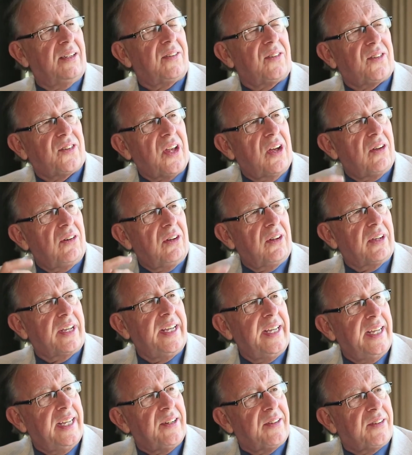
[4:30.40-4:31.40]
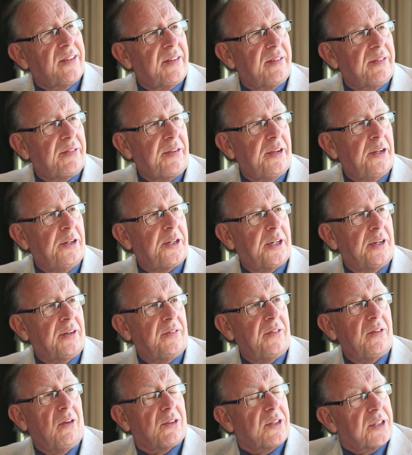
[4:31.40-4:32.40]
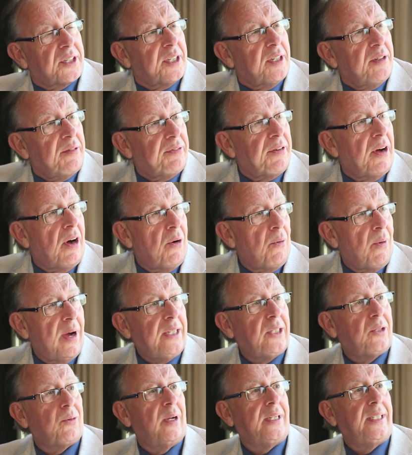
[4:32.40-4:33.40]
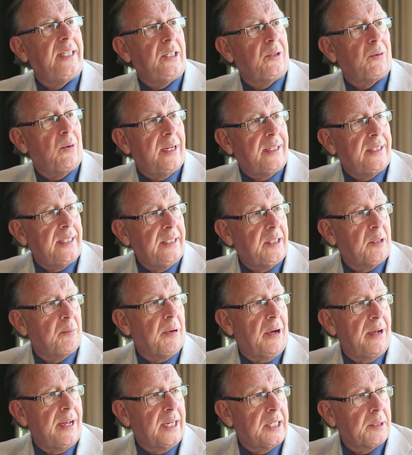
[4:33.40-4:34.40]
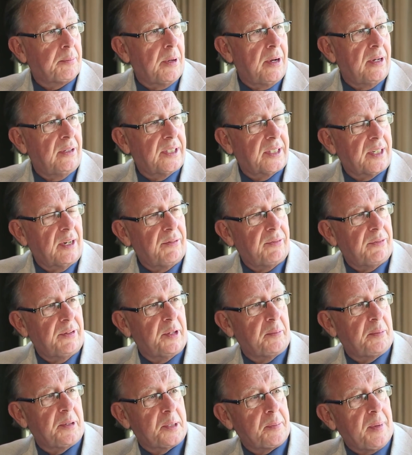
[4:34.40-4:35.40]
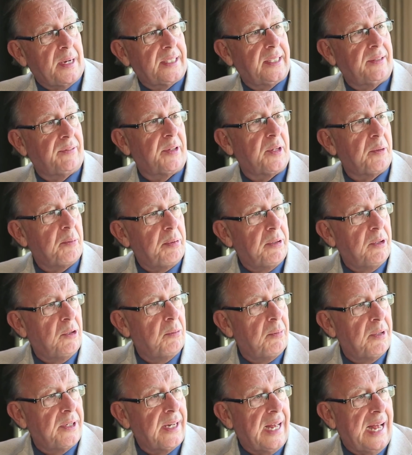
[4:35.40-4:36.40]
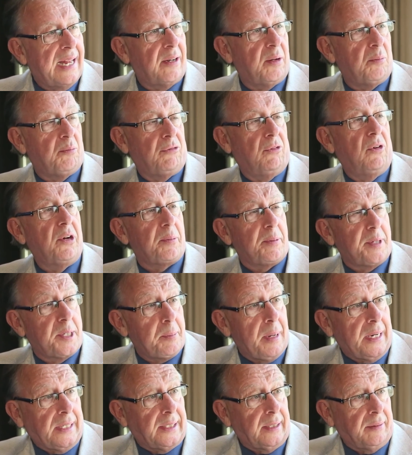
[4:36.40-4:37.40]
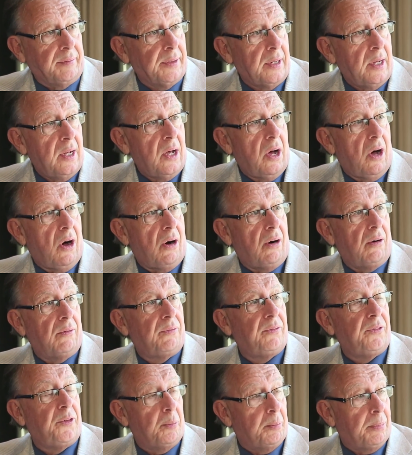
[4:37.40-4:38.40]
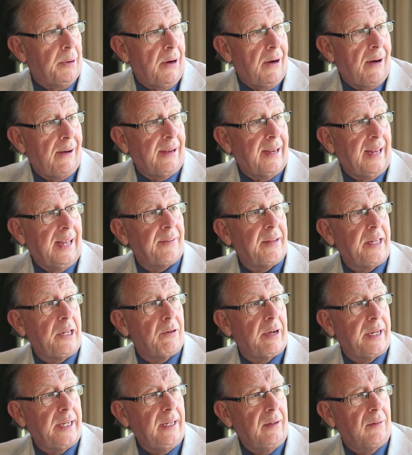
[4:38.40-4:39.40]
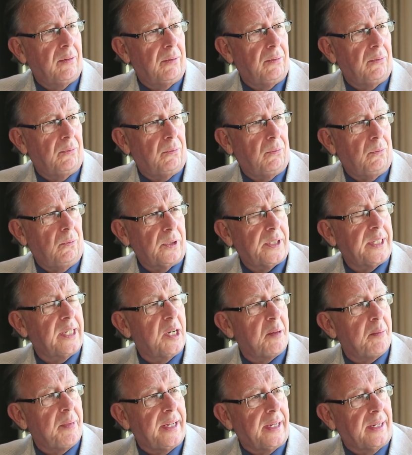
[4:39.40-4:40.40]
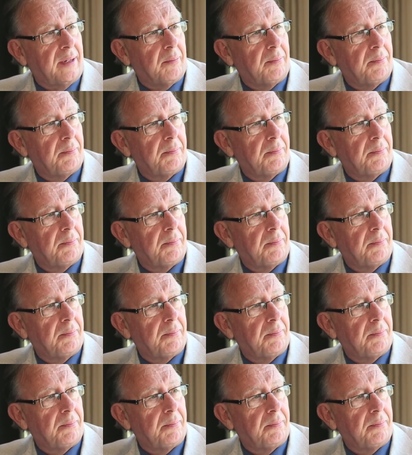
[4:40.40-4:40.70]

So looking into the future, not too far away, 2020 Dubai Expo. So from the perspective of the Pullman and a broader perspective of Dubai and the UAE, what's it going to mean?